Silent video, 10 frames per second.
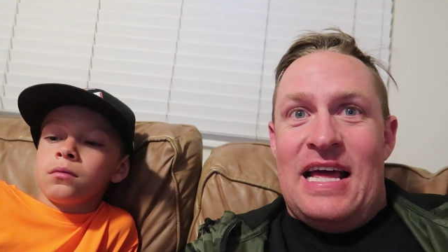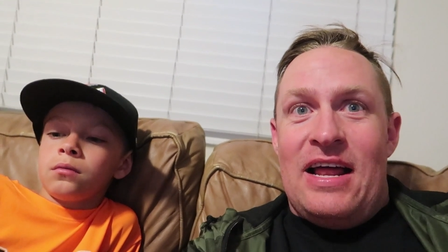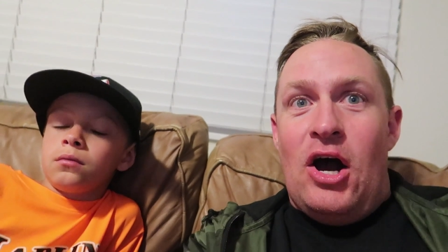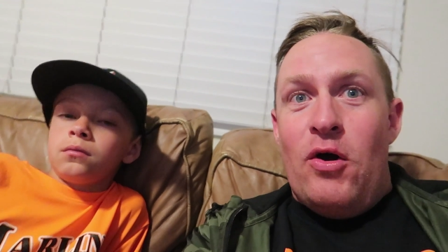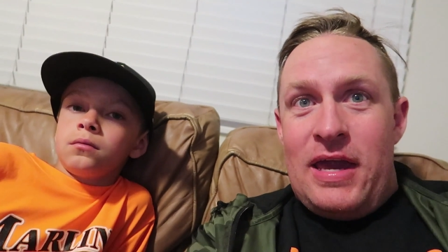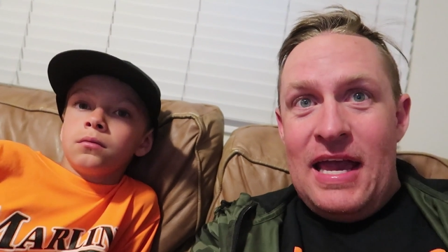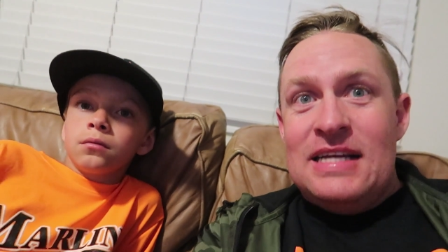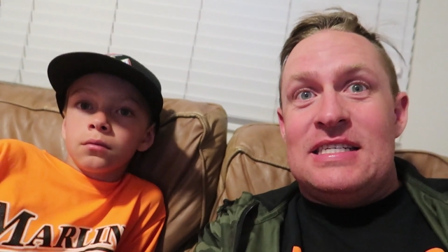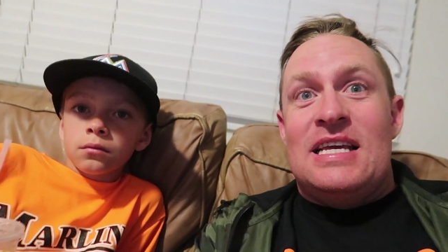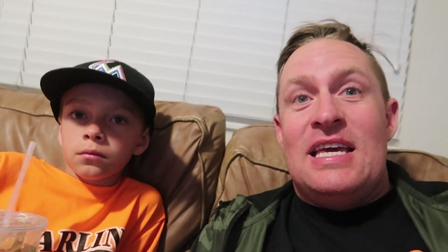Speaker 1: that O
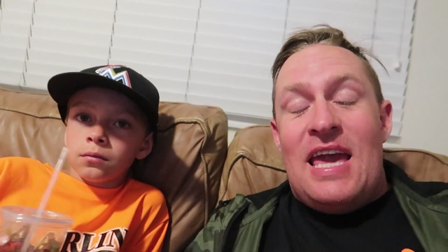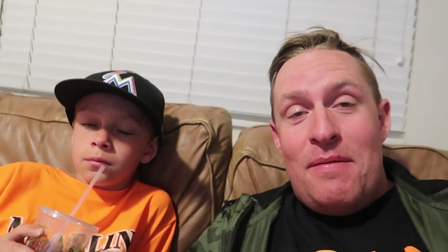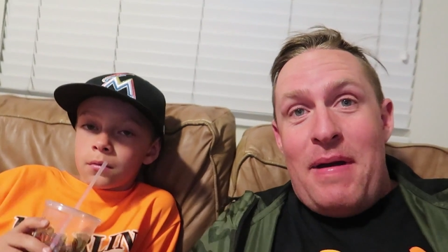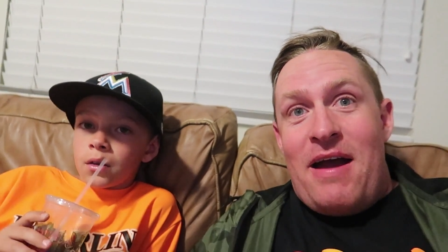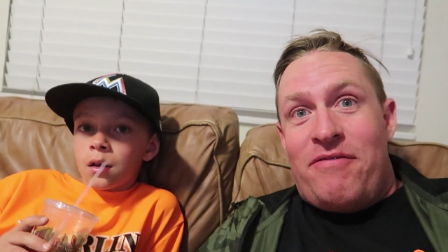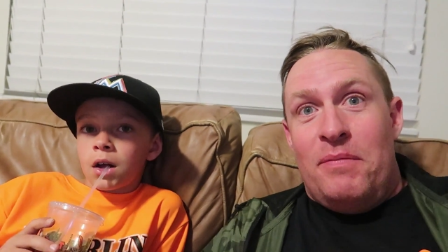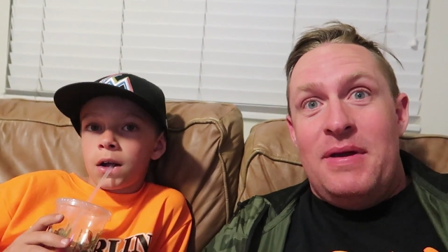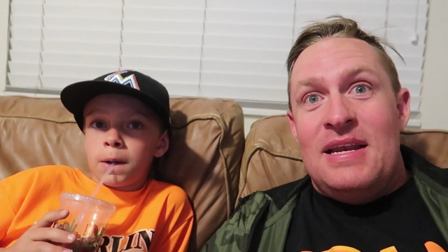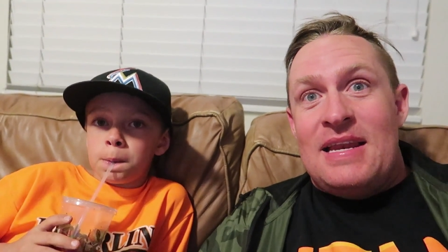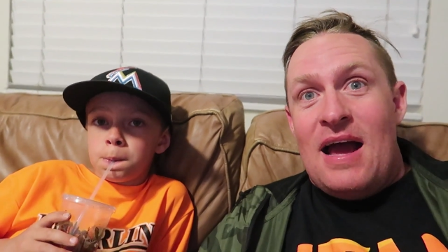K C came back from
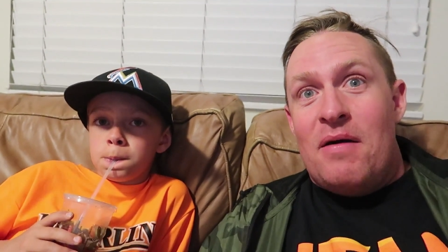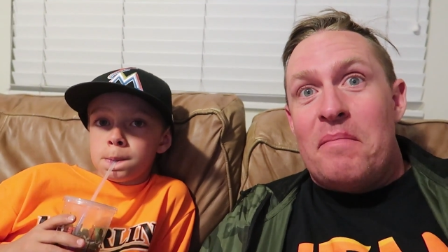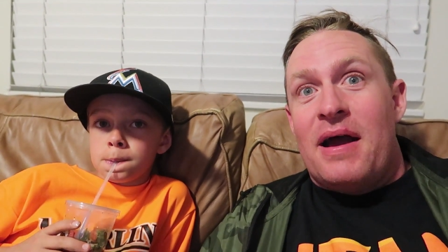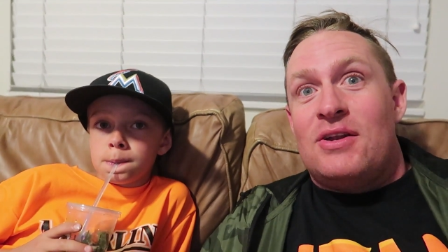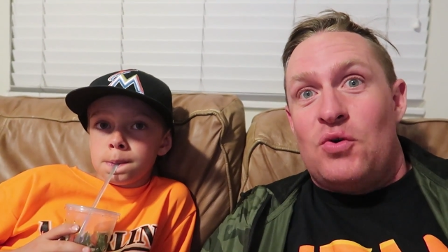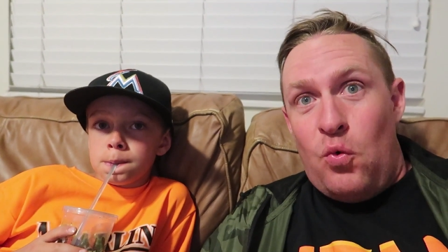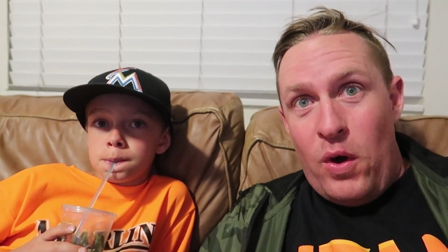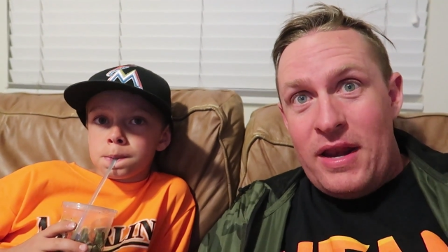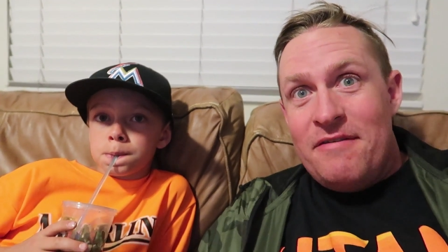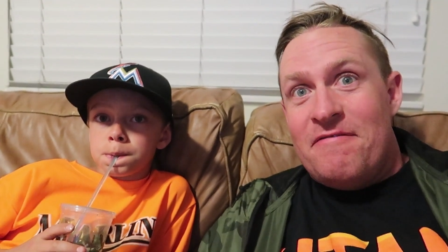being down by
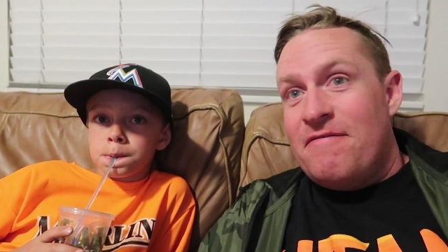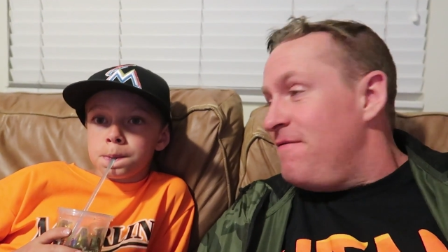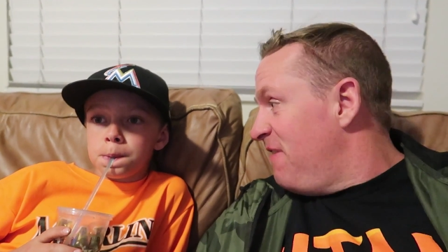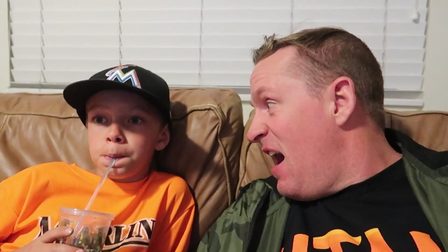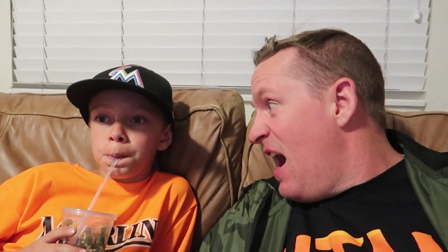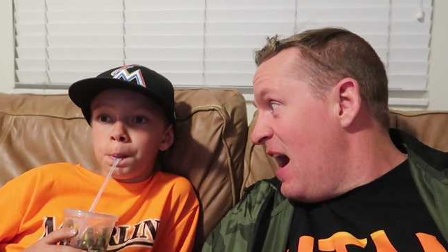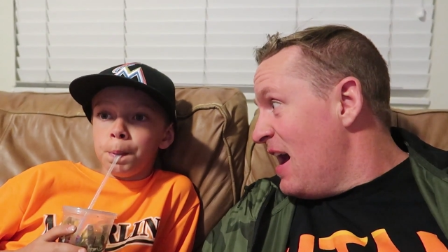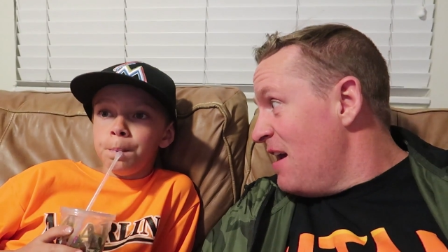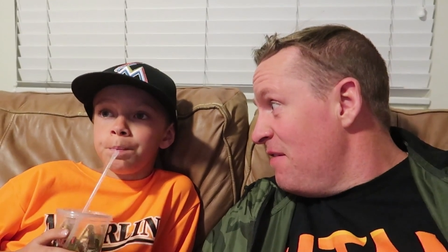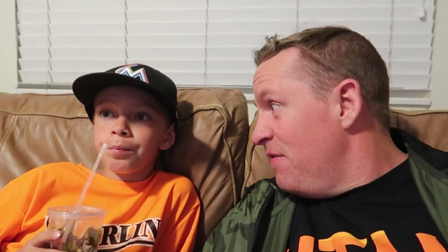
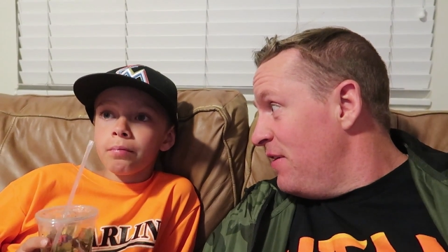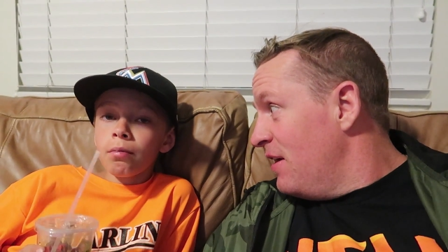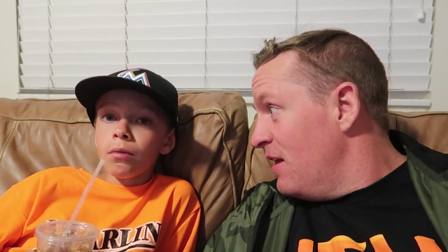twenty-five,